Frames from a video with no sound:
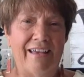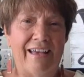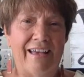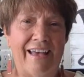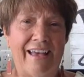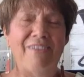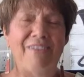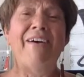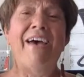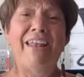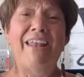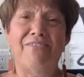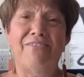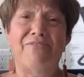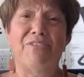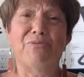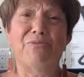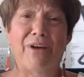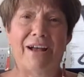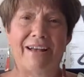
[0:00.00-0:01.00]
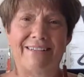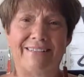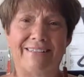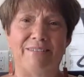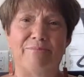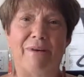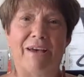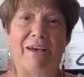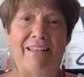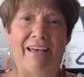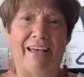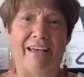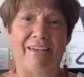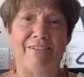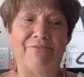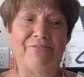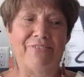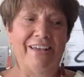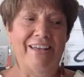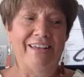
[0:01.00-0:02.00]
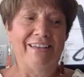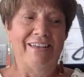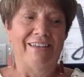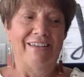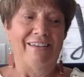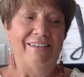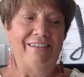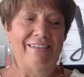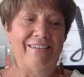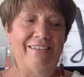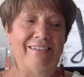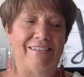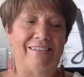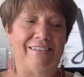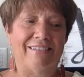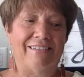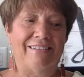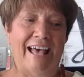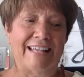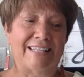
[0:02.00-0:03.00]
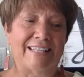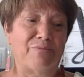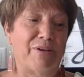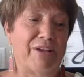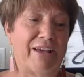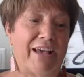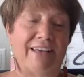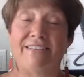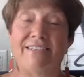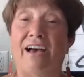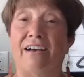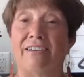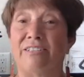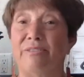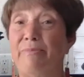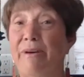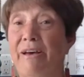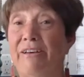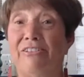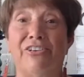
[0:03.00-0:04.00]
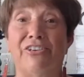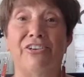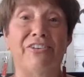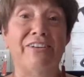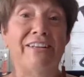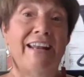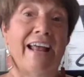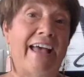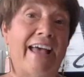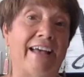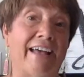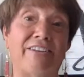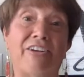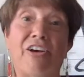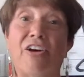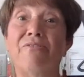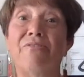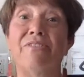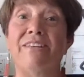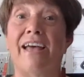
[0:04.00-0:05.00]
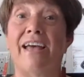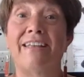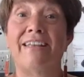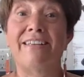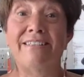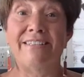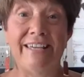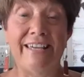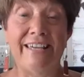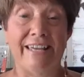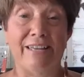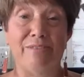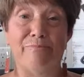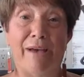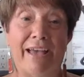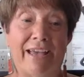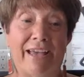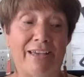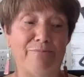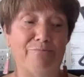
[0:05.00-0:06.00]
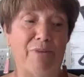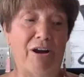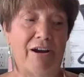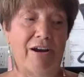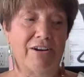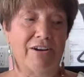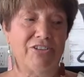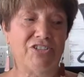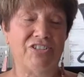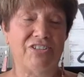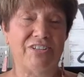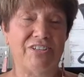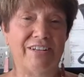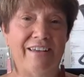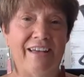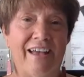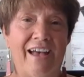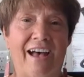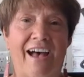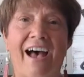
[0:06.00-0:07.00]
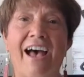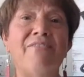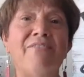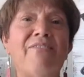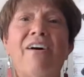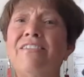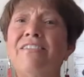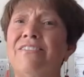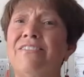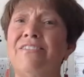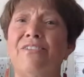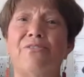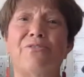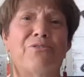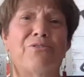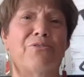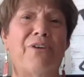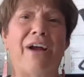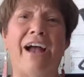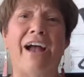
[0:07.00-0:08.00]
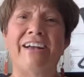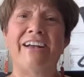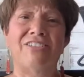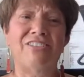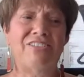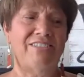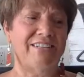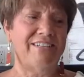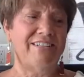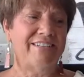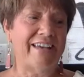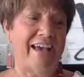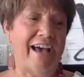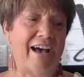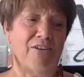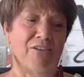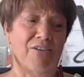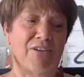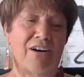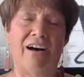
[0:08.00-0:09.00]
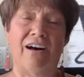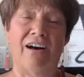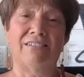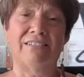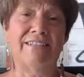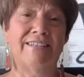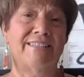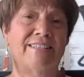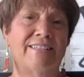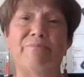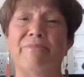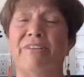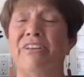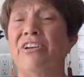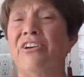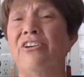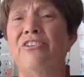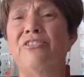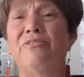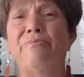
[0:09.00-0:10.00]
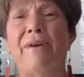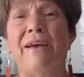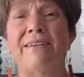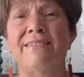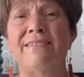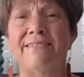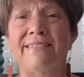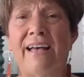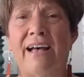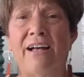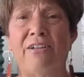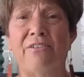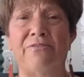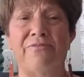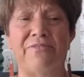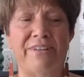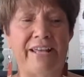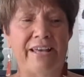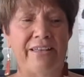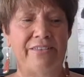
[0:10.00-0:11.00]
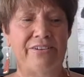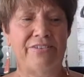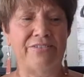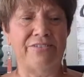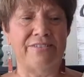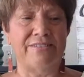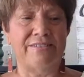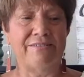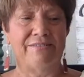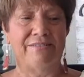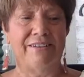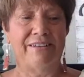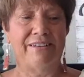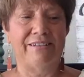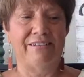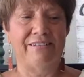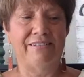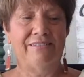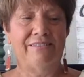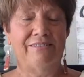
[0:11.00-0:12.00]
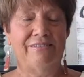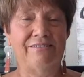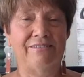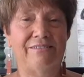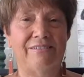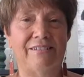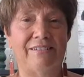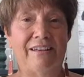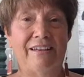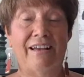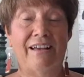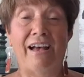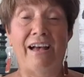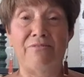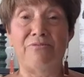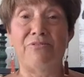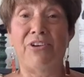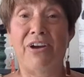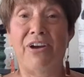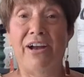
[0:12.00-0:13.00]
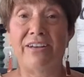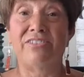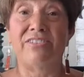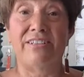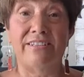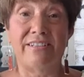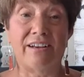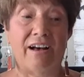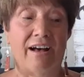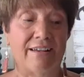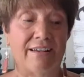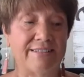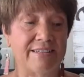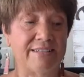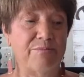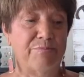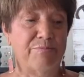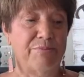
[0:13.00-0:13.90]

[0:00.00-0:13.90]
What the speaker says: I've had a few wrecks in my life. Last week, I talked about learning I had COVID-19 back in March. I've also crashed into alcoholism and hurt myself and others. I've crashed into gossip